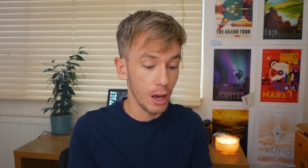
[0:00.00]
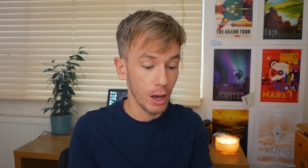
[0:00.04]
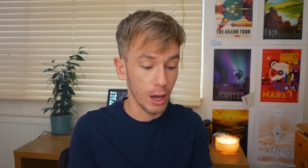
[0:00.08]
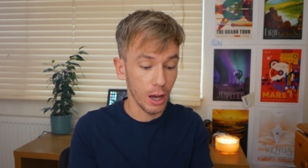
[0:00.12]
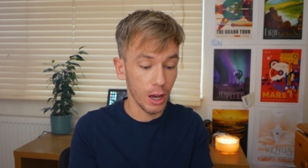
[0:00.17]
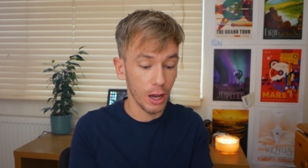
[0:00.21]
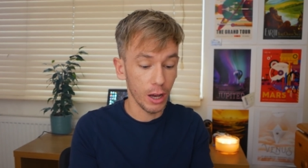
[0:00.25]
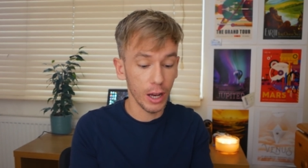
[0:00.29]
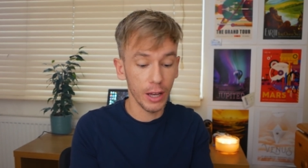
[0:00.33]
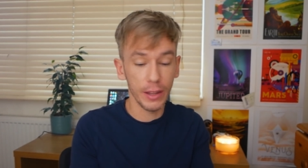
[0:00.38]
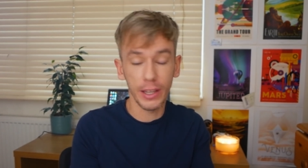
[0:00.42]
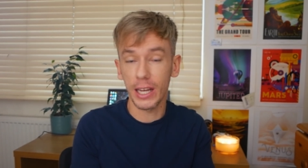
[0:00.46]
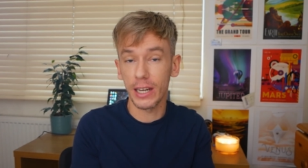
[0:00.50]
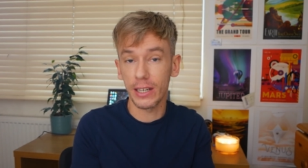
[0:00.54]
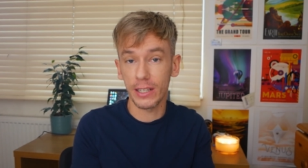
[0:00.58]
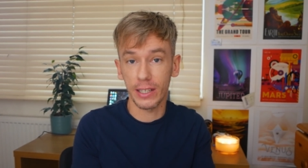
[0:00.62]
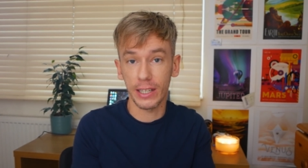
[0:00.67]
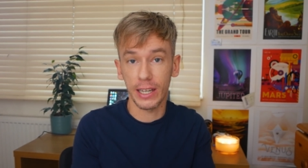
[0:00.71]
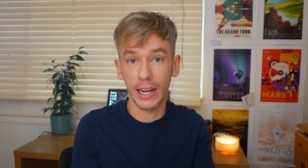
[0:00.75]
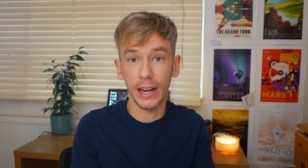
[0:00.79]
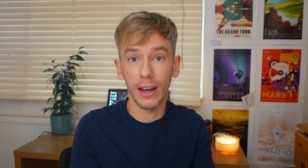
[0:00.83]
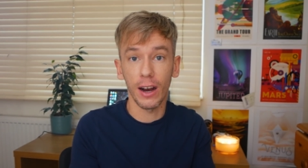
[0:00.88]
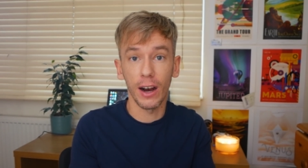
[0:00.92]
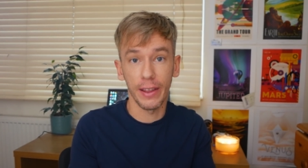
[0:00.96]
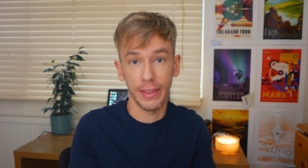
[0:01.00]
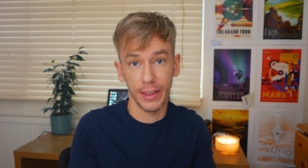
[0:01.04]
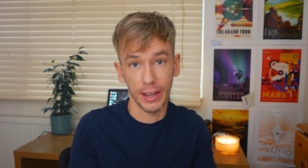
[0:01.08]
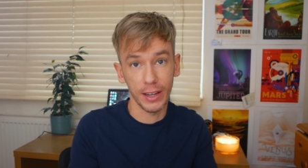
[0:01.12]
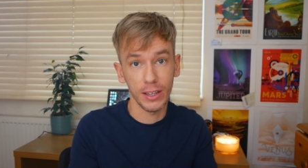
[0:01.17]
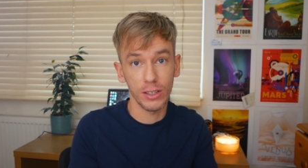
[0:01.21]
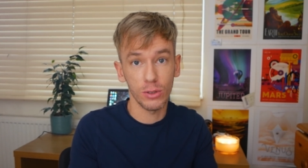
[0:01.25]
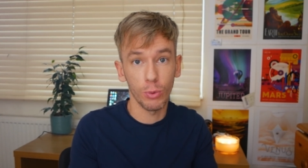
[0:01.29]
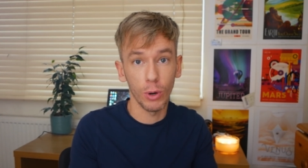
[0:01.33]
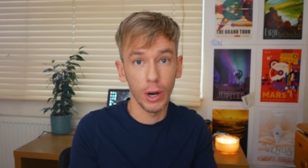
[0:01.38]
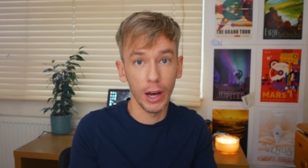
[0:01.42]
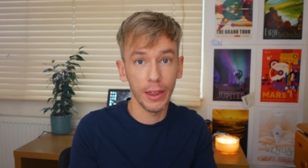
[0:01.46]
At the end of the day, I think
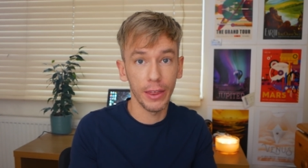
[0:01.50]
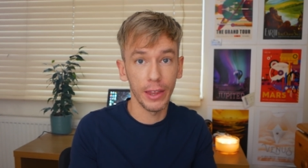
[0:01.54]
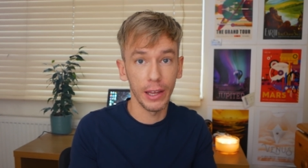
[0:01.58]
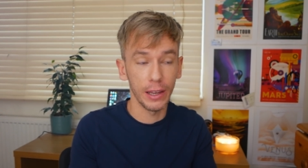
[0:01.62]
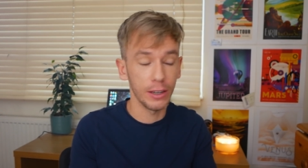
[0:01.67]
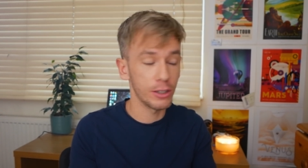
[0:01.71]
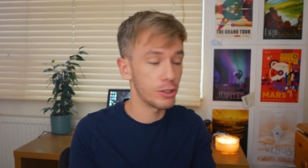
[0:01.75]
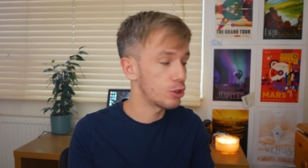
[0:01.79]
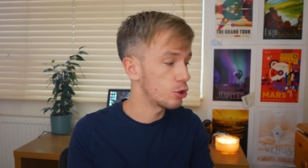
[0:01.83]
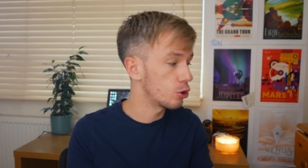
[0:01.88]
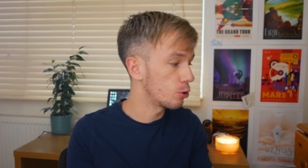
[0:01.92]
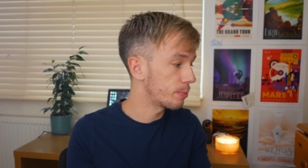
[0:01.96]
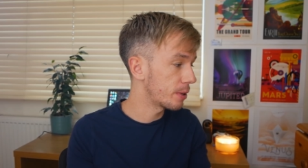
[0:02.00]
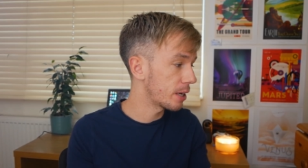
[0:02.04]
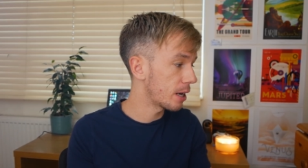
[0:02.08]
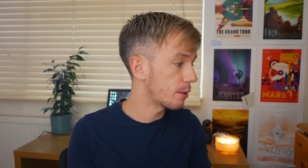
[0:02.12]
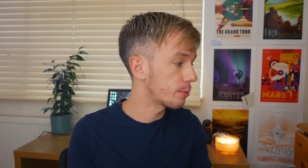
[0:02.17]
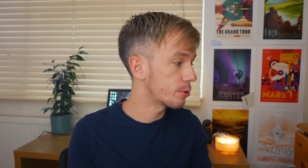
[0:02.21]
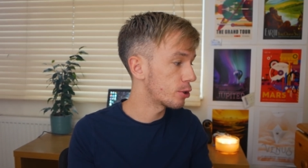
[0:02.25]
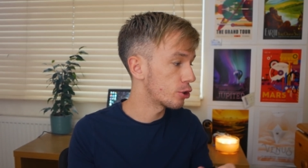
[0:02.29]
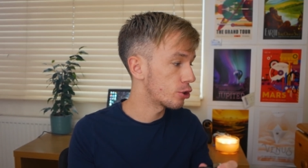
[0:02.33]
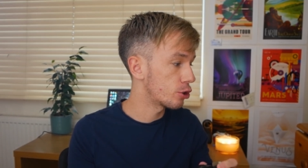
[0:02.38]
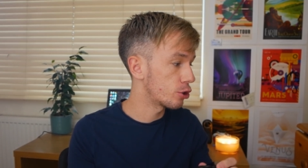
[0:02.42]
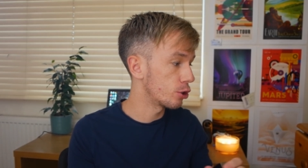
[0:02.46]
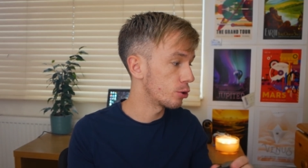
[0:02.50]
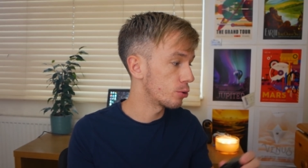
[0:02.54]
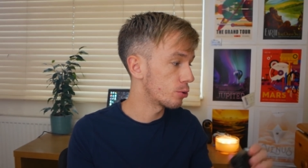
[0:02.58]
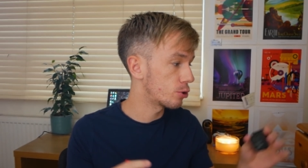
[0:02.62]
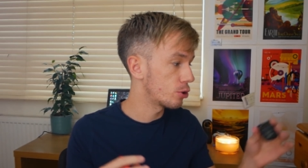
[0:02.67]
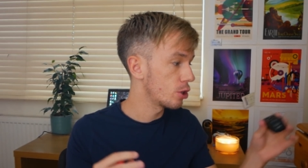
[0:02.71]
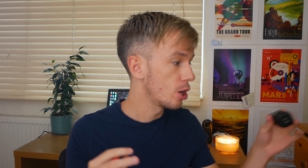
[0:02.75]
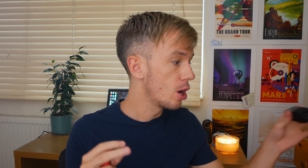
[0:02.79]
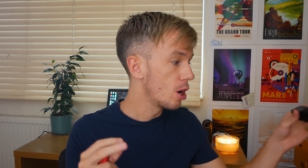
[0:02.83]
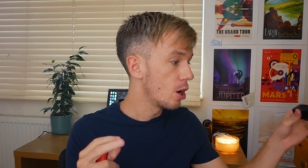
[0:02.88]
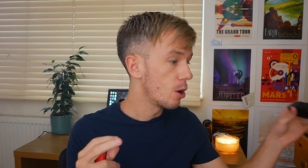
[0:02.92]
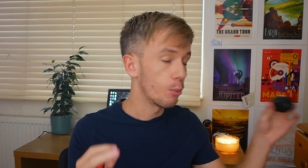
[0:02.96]
it's worth it to be able to shoot
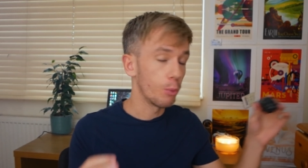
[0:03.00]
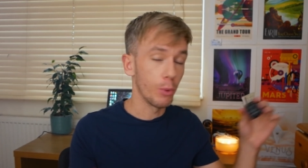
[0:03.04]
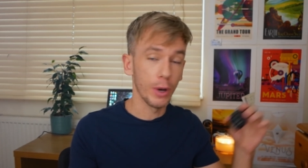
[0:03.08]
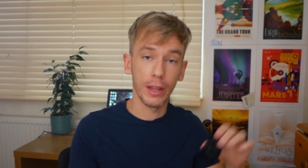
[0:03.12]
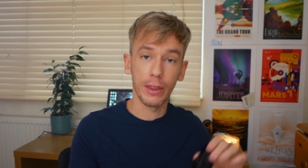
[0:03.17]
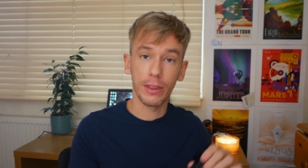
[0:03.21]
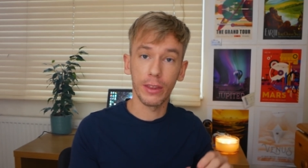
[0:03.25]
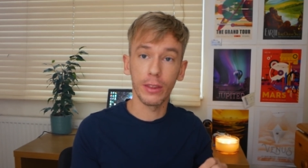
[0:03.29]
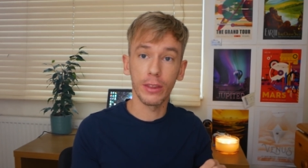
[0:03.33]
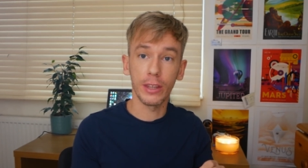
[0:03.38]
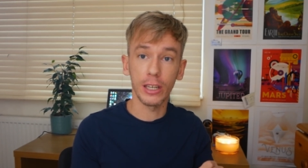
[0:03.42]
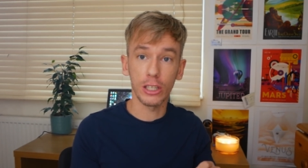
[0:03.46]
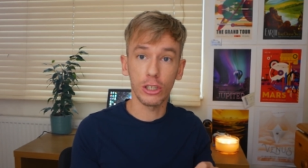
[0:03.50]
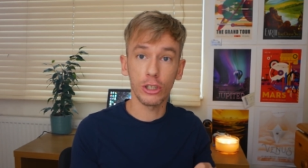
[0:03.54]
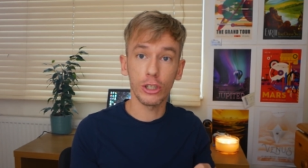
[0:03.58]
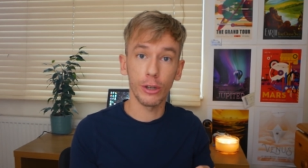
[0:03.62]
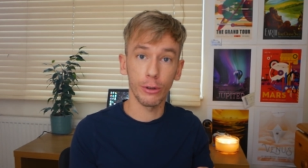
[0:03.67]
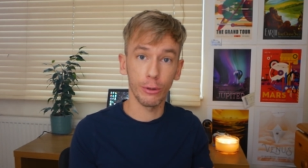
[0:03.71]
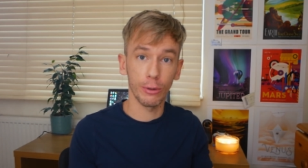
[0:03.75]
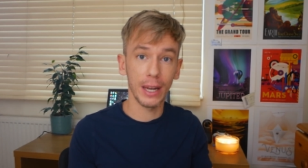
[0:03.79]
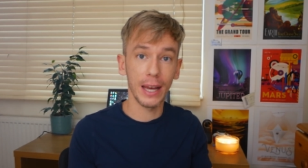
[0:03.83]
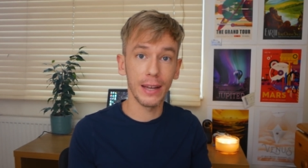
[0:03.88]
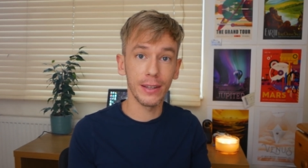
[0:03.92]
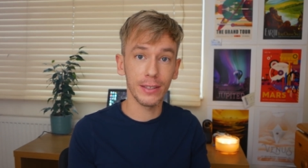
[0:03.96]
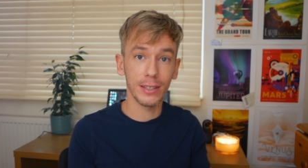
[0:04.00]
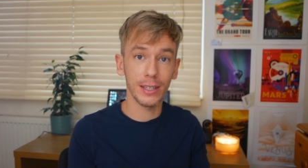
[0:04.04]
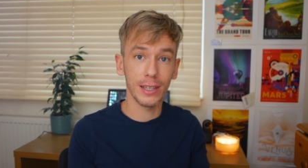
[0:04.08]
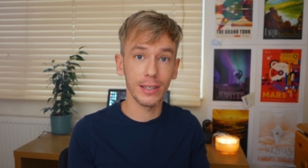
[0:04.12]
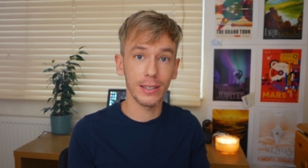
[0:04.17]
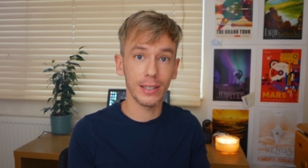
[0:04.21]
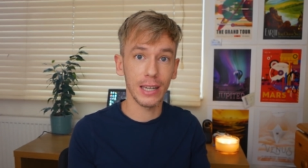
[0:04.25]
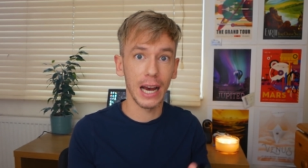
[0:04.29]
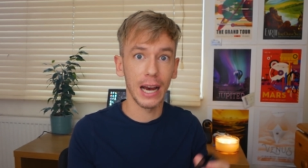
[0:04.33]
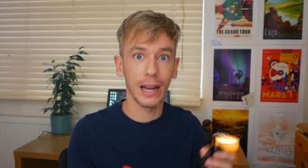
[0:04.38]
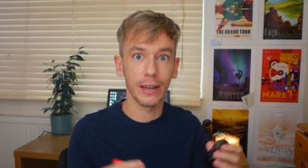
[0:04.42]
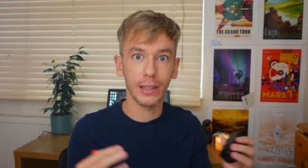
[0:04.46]
with these 2
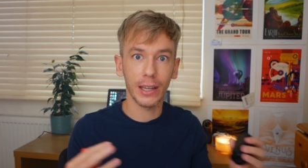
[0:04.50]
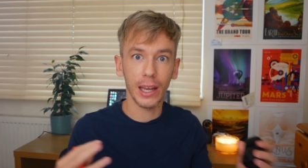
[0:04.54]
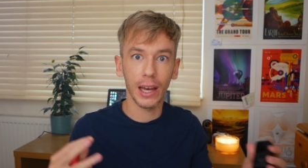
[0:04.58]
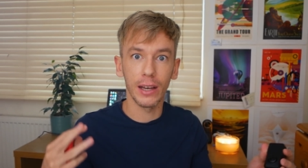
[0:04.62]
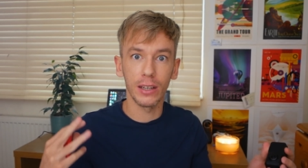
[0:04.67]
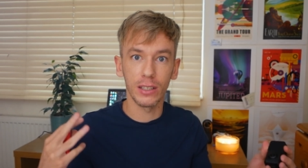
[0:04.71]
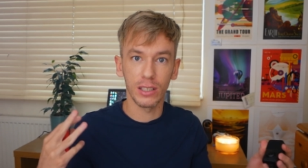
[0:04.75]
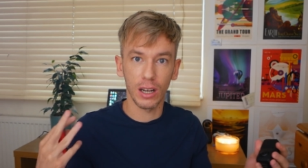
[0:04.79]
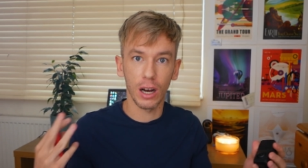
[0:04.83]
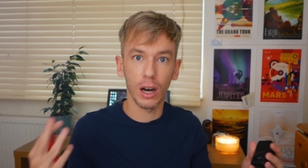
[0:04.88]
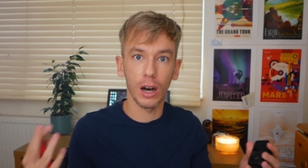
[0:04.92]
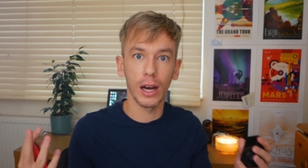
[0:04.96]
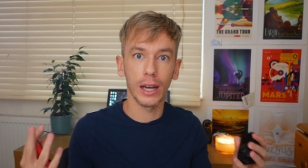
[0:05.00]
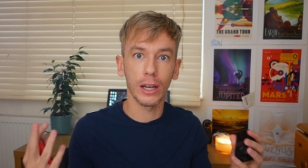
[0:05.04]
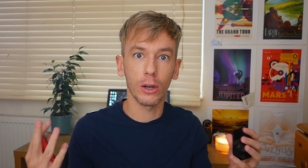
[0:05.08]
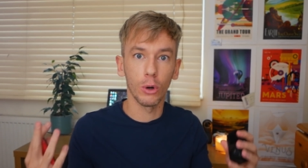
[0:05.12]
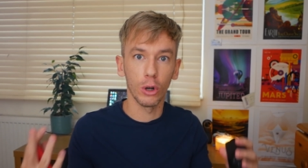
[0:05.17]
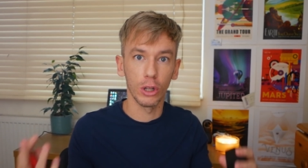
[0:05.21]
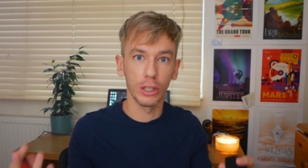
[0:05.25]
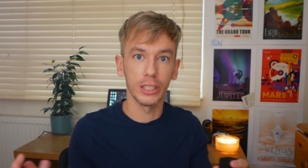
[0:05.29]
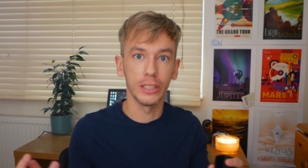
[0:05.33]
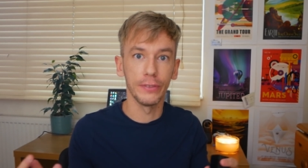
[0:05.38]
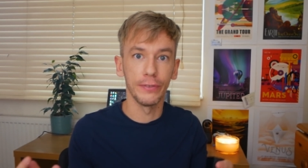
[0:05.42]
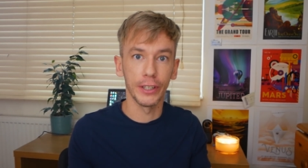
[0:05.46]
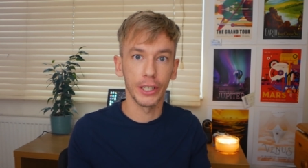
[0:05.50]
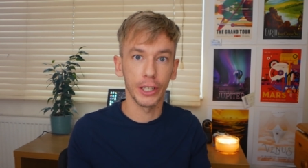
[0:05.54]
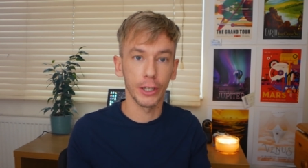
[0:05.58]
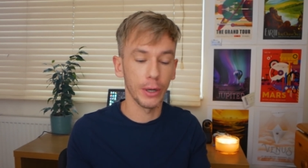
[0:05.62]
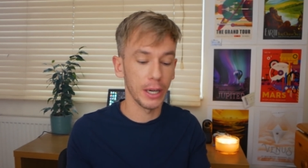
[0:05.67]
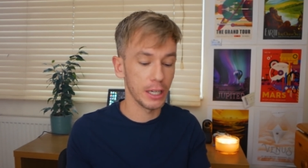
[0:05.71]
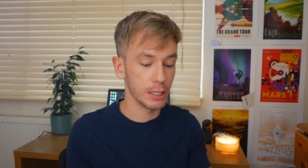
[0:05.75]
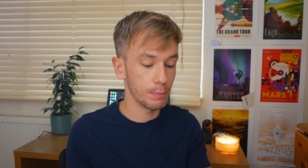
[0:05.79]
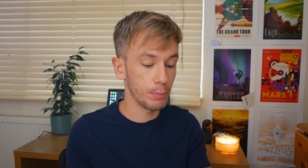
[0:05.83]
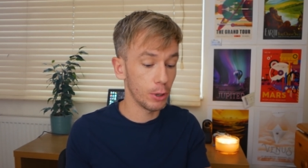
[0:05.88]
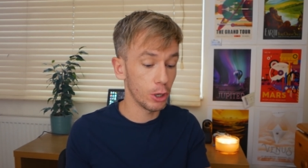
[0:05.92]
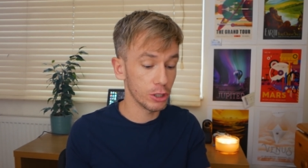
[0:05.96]
lenses and get as high quality video
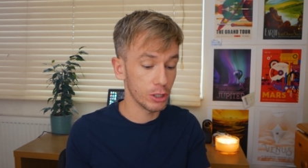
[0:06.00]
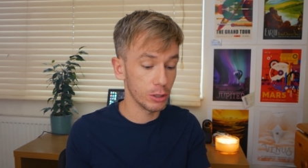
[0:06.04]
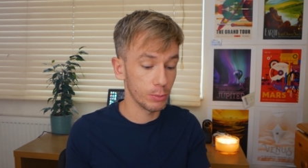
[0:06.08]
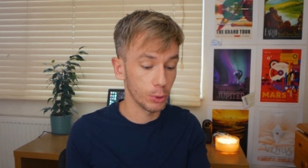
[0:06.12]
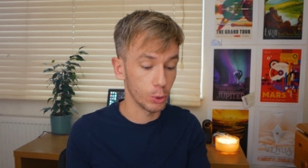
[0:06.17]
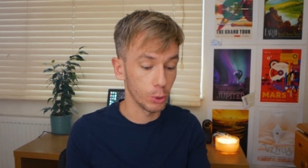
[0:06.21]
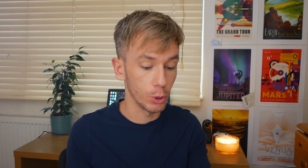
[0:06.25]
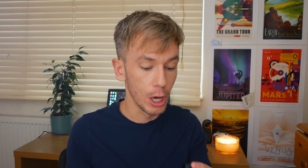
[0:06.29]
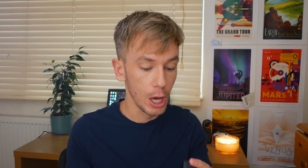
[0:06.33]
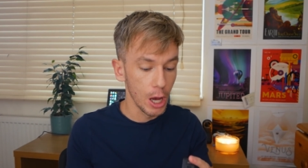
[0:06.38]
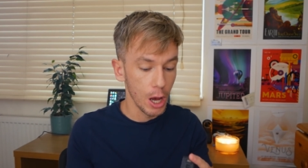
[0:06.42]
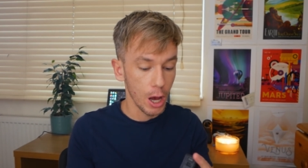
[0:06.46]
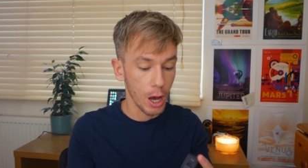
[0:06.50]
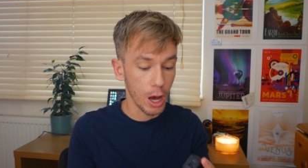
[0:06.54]
as possible.